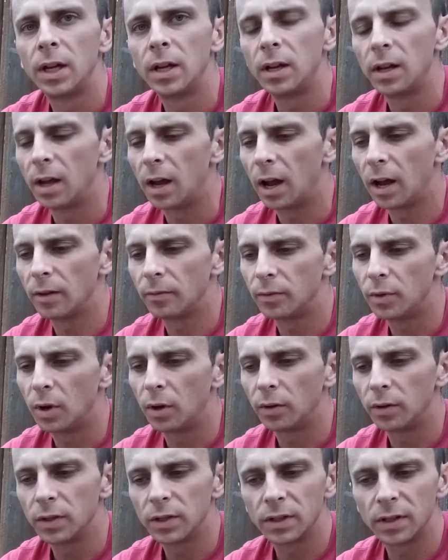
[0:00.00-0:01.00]
I've
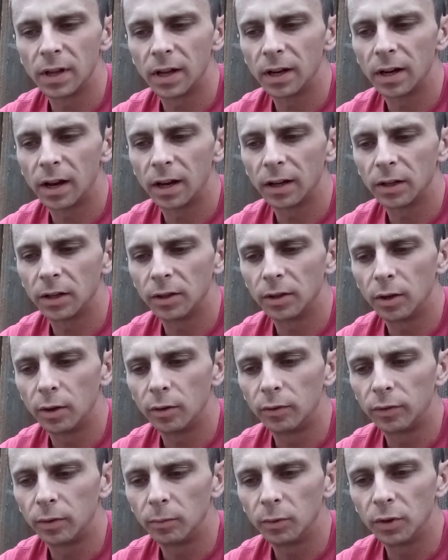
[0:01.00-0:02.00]
noticed that I can go
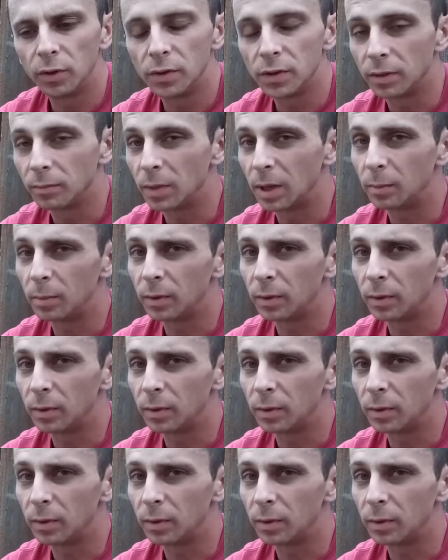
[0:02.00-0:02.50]
from losing maybe